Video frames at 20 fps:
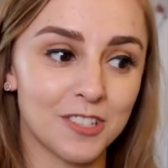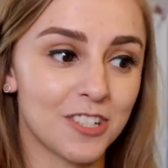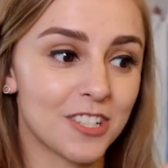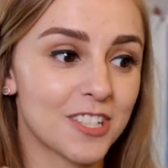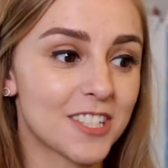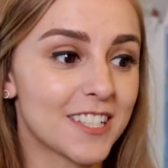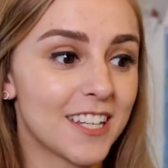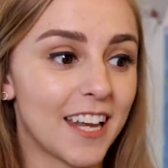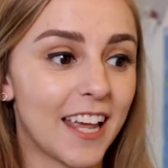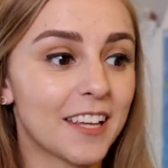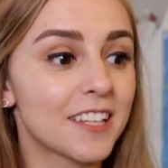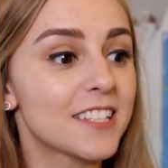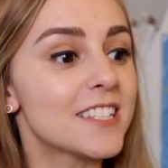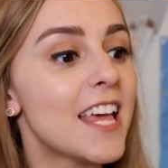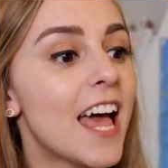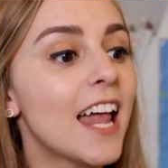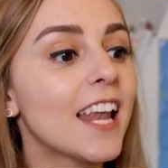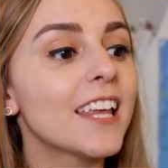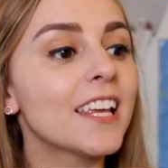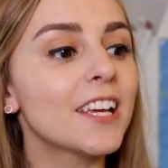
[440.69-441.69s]
just like
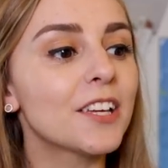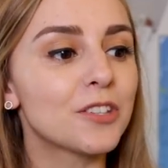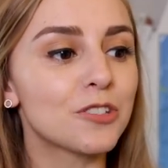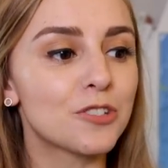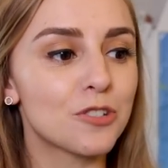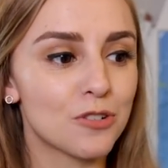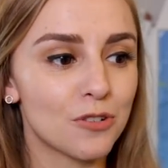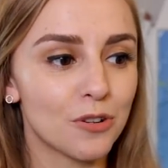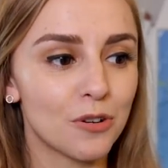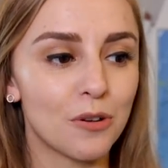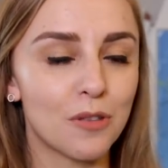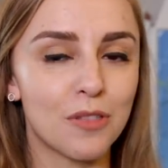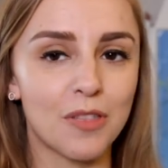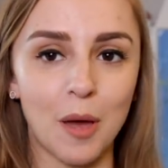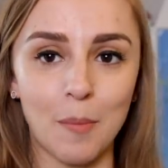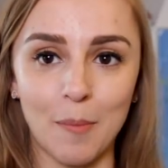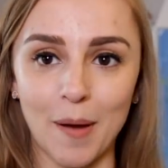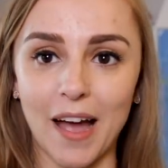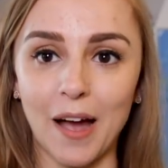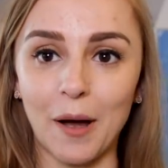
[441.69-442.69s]
telling the truth
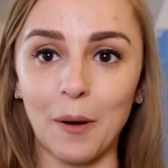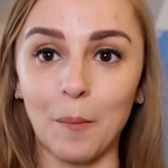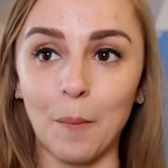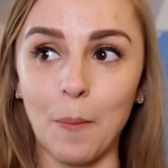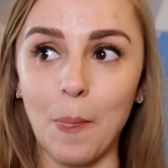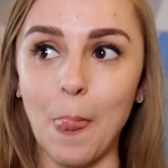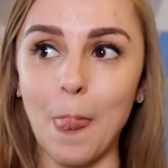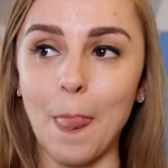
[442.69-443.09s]
about